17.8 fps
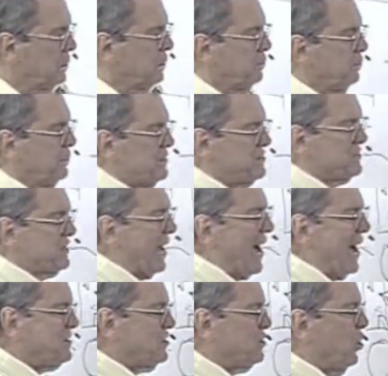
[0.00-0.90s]

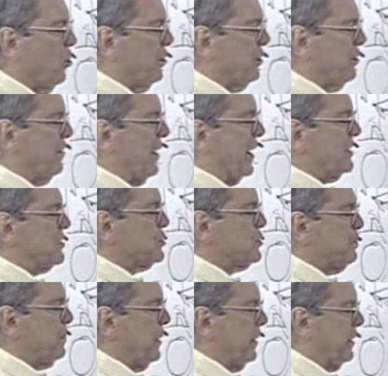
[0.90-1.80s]
besides going to that
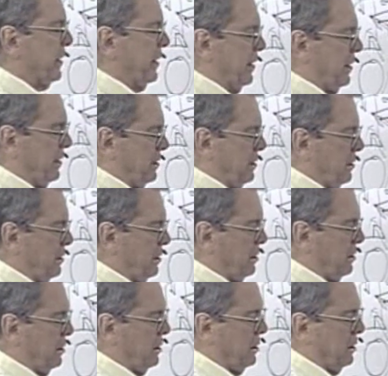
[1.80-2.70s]
spigot,
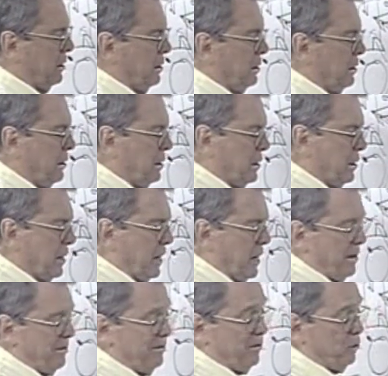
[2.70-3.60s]

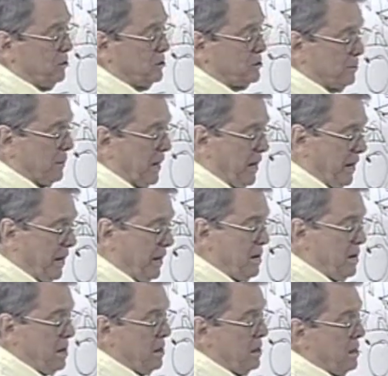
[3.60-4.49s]
however it was
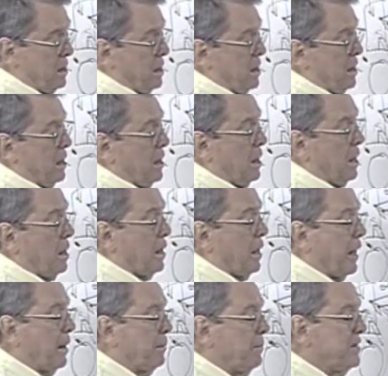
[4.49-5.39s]
made,
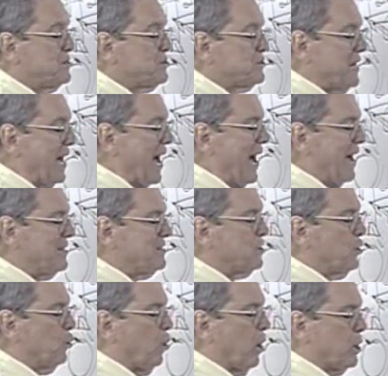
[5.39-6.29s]
and
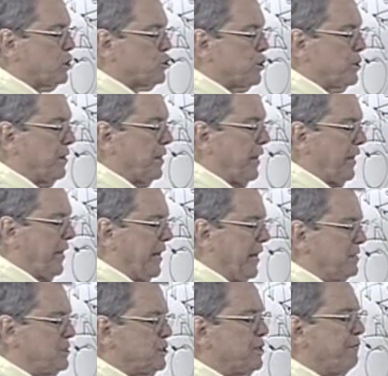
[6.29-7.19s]
besides the washing of the
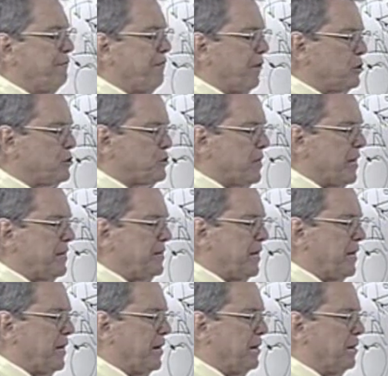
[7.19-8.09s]
hands, the first thing
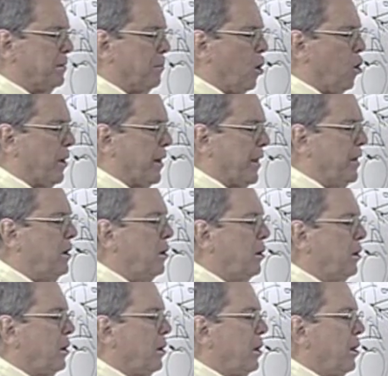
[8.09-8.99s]
they did in the morning,
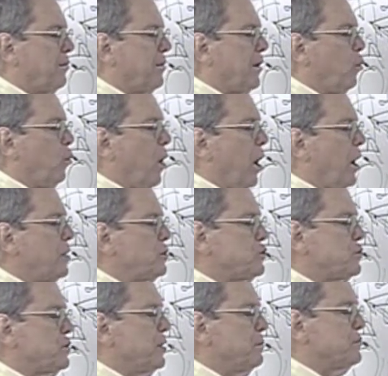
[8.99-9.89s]
they
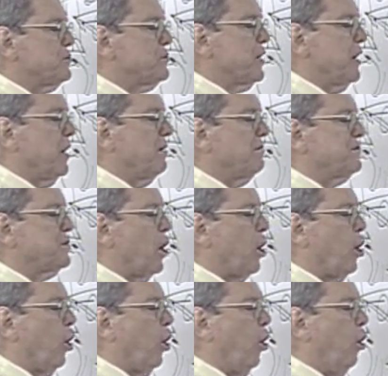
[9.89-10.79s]
washed themselves
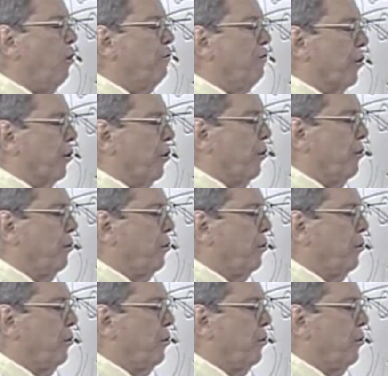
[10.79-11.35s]
all over.